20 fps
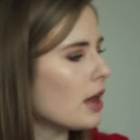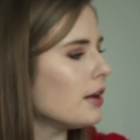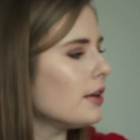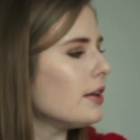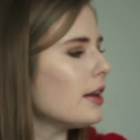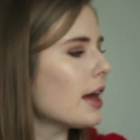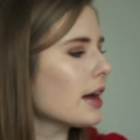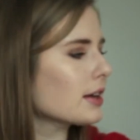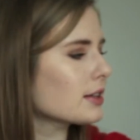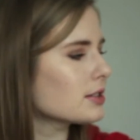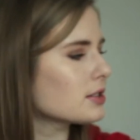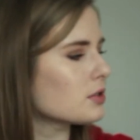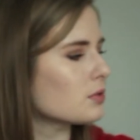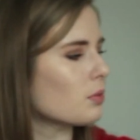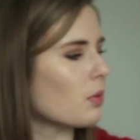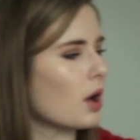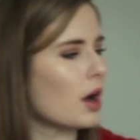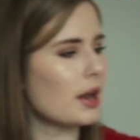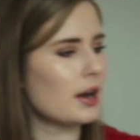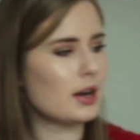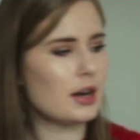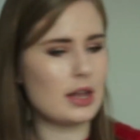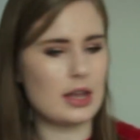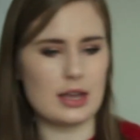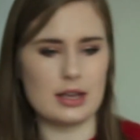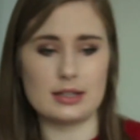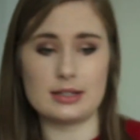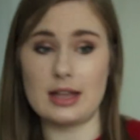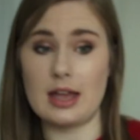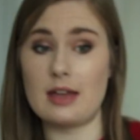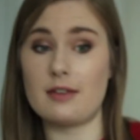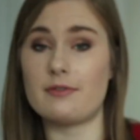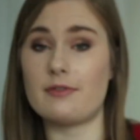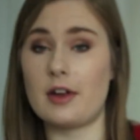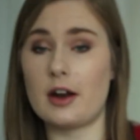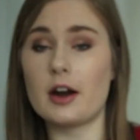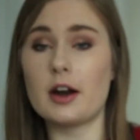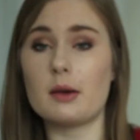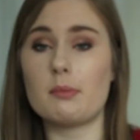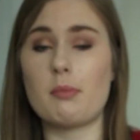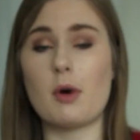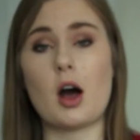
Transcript: Next one is a very